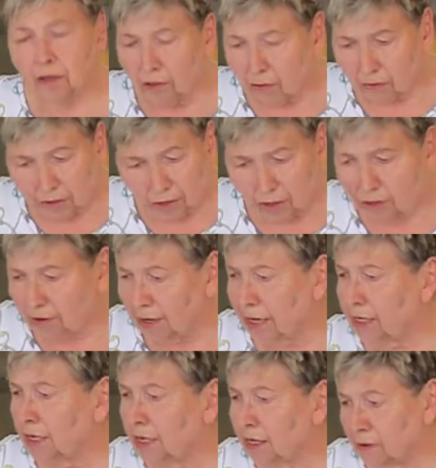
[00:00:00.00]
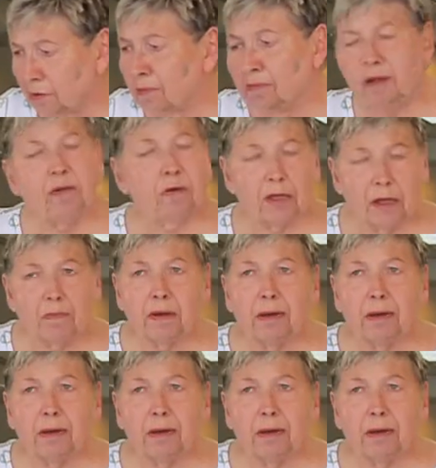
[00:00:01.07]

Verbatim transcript: you know, with the trade in, it would be within